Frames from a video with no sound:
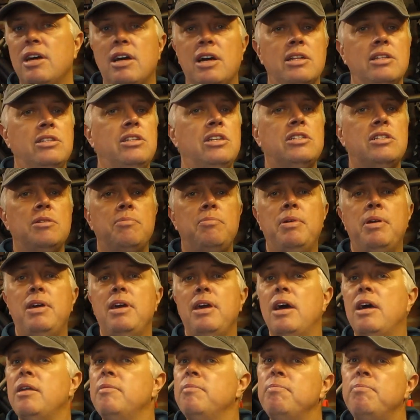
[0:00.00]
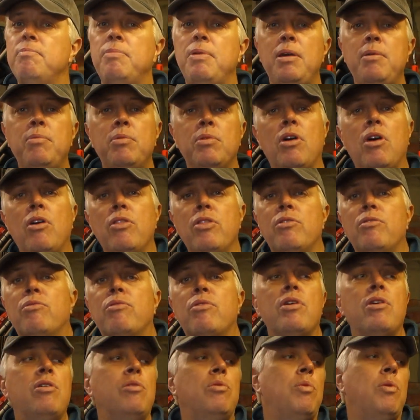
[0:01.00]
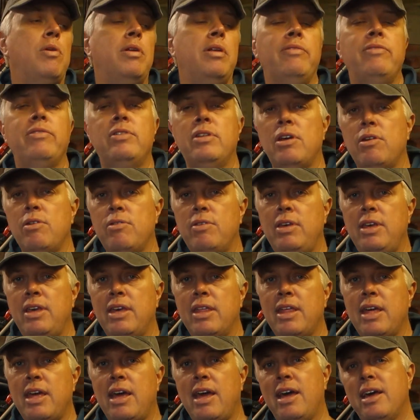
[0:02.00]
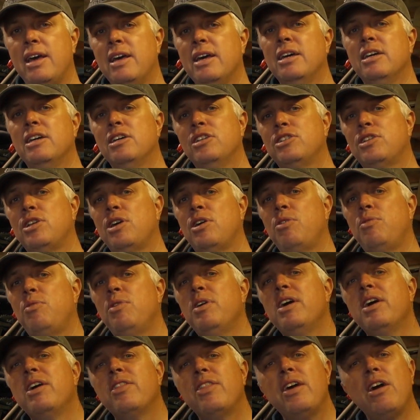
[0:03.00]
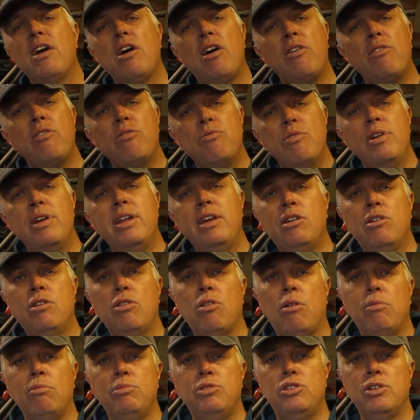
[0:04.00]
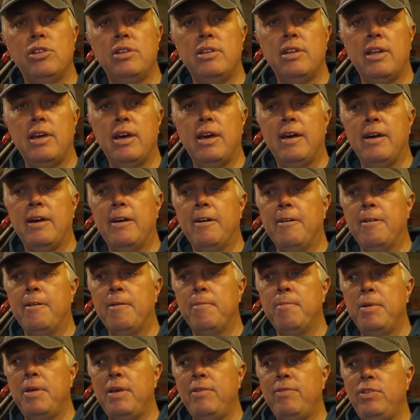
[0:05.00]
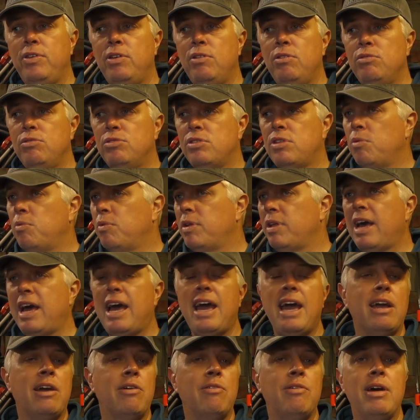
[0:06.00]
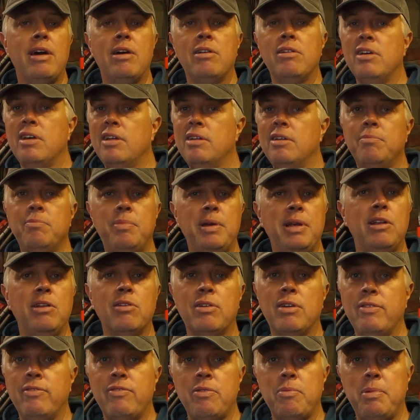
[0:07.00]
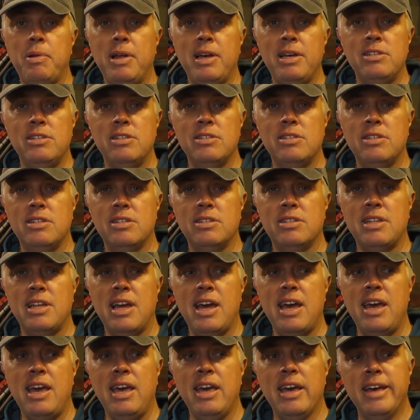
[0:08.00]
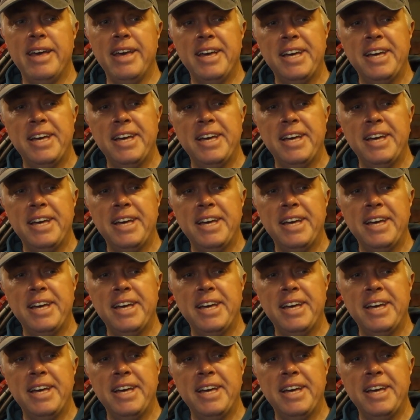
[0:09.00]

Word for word: and disappear and people on the road won't even know that you're there. So they are a really good option um, if you don't want to hang around and be looking for places to stay.